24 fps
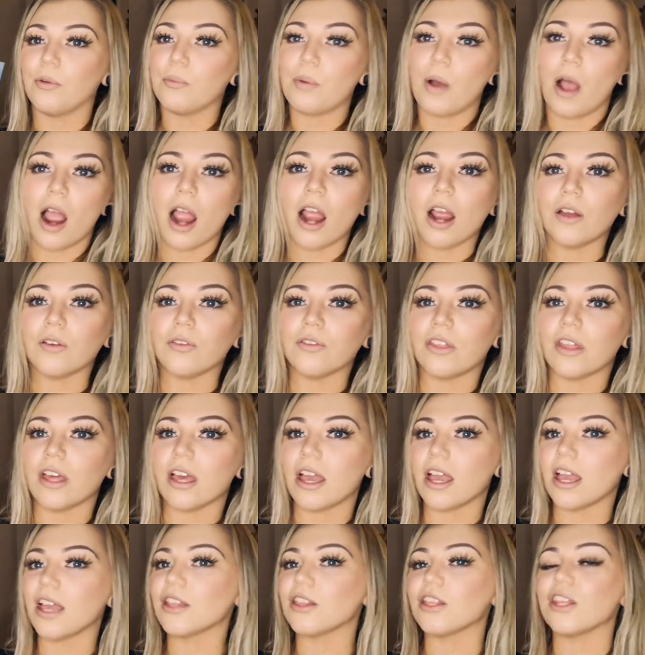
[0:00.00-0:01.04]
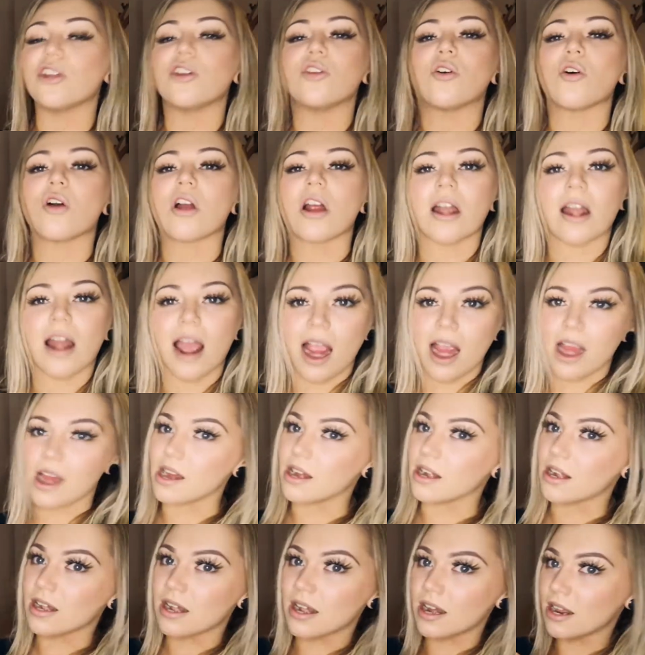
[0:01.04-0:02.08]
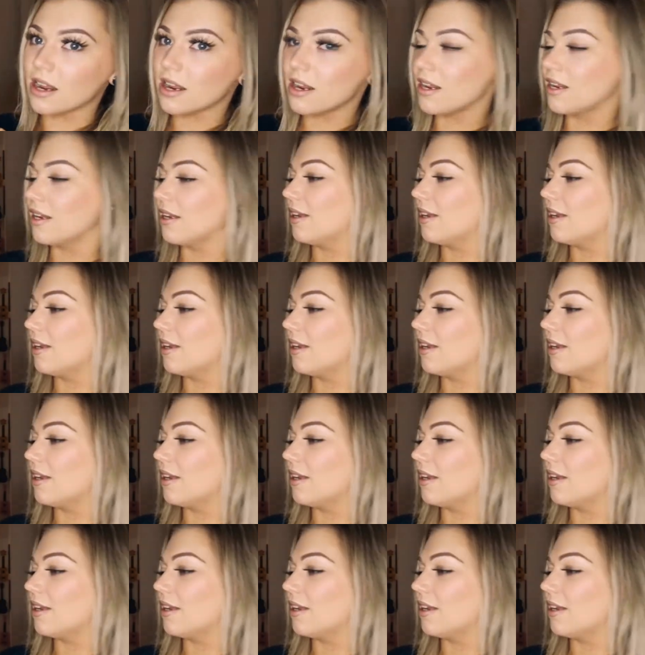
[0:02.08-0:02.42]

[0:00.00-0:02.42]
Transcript: part of the Northern Iron